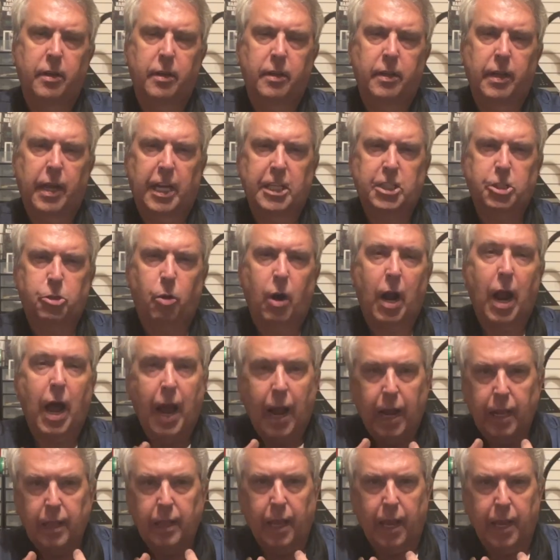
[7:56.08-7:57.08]
That's where
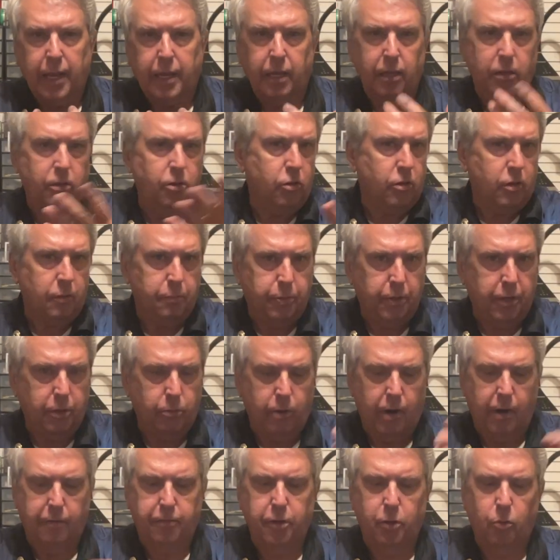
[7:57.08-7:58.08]
I like it. You can put it
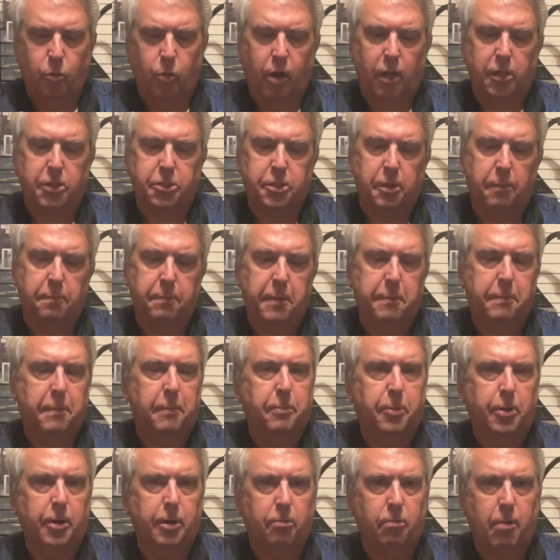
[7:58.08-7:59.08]
wherever you want. Some people
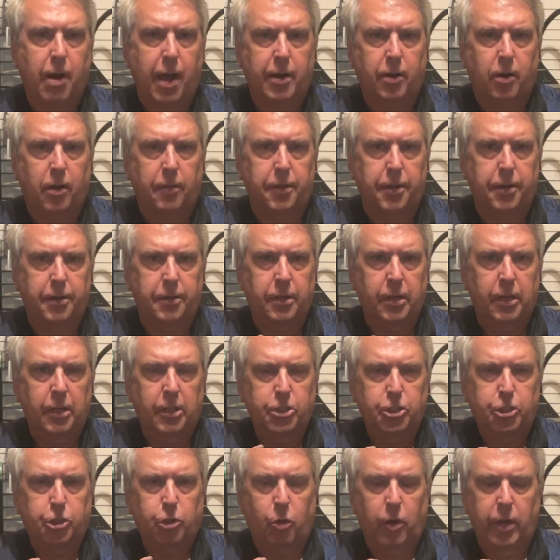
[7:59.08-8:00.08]
put it right on the
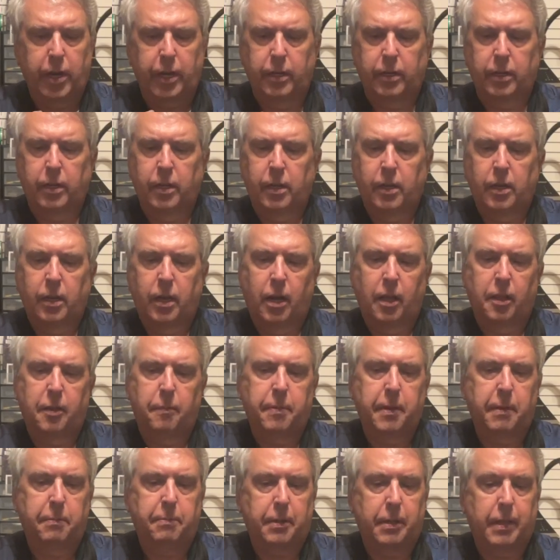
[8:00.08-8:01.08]
joint. Other
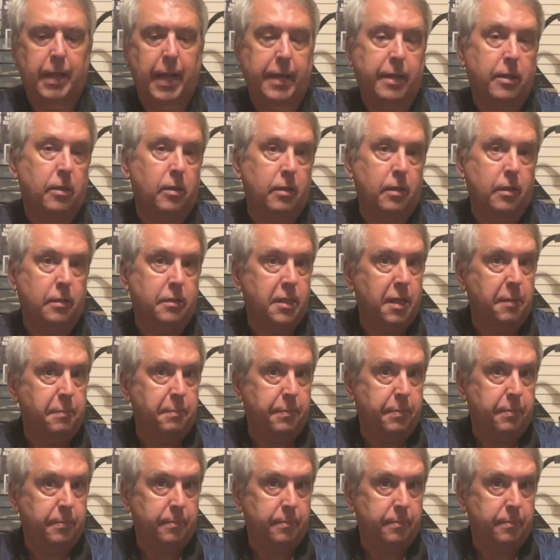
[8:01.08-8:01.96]
people like it on the tip.